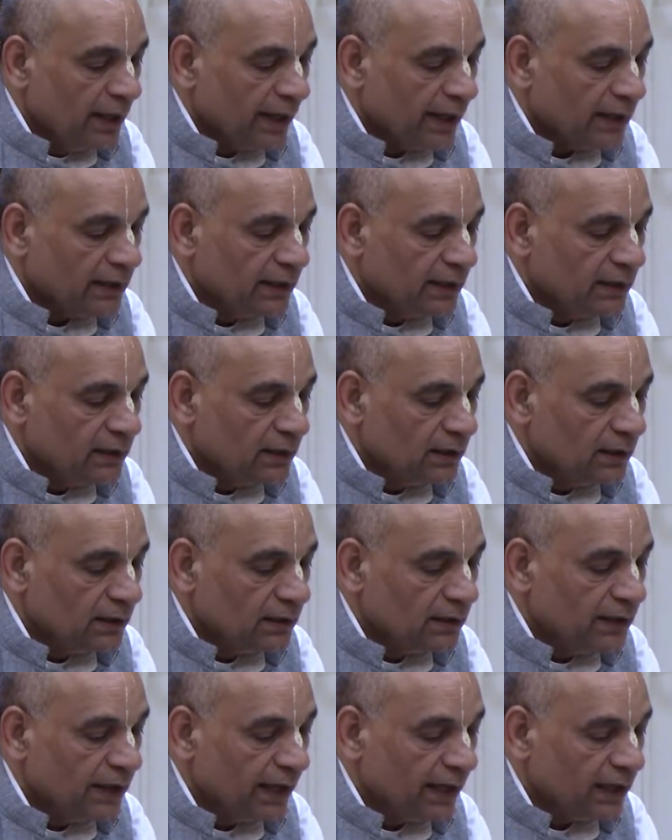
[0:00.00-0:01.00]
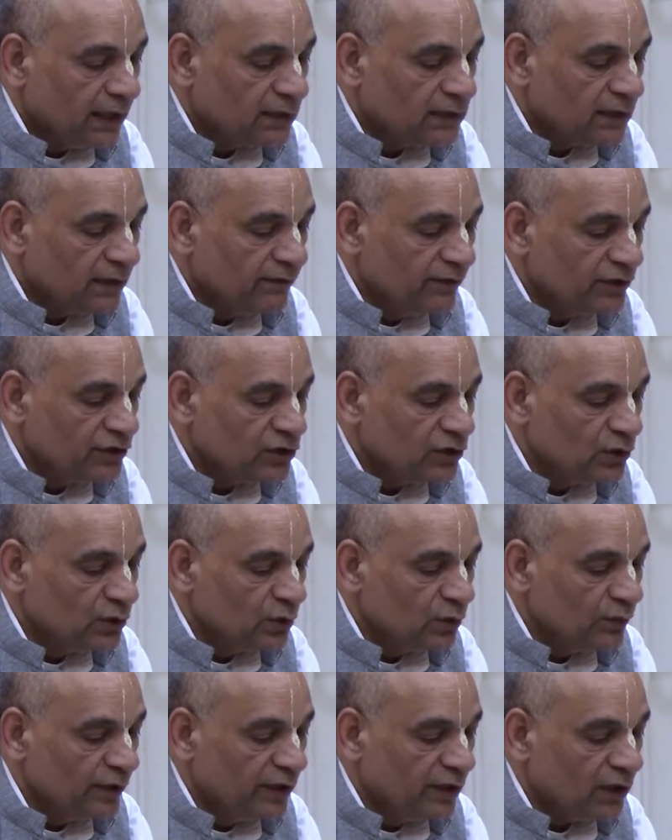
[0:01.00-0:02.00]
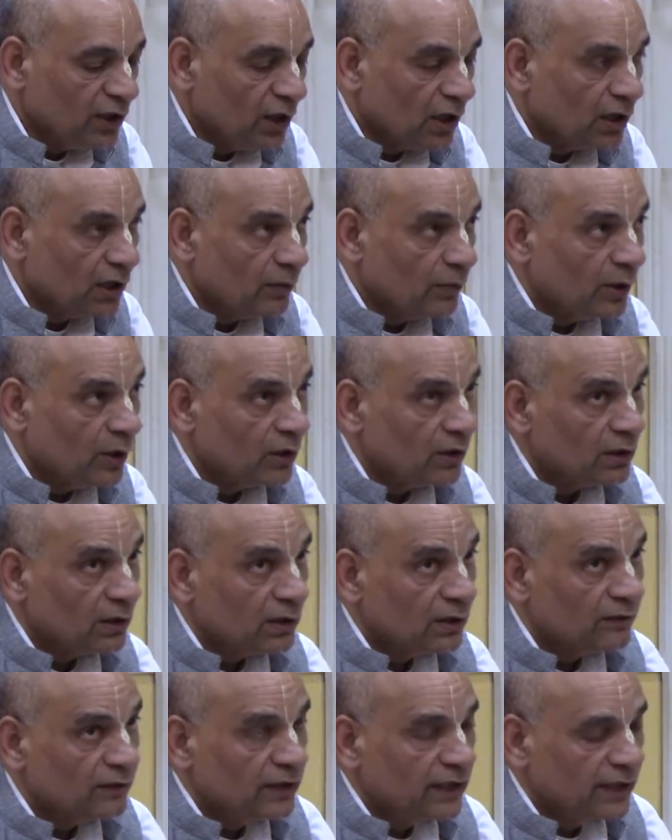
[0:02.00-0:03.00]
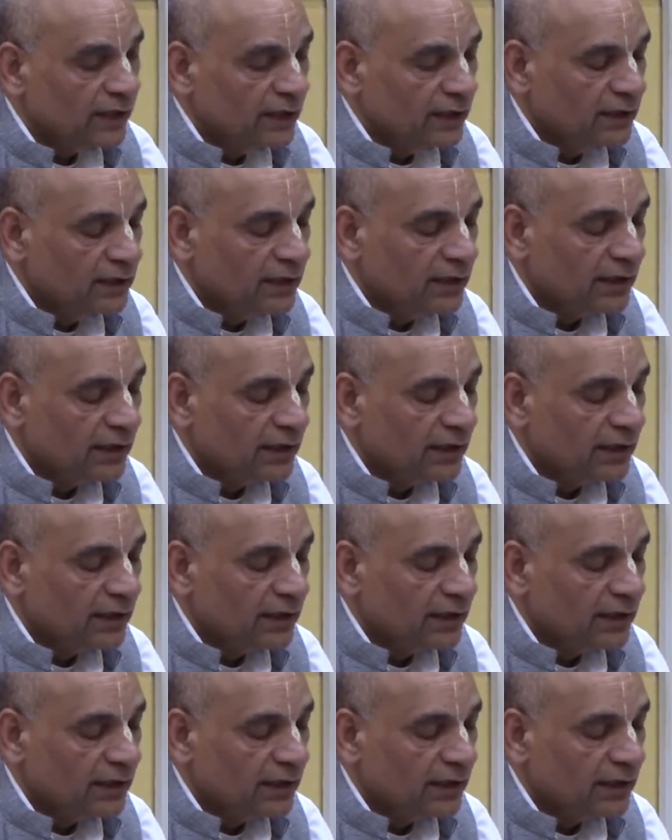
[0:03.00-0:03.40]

And that is the Vishnu we talk about of the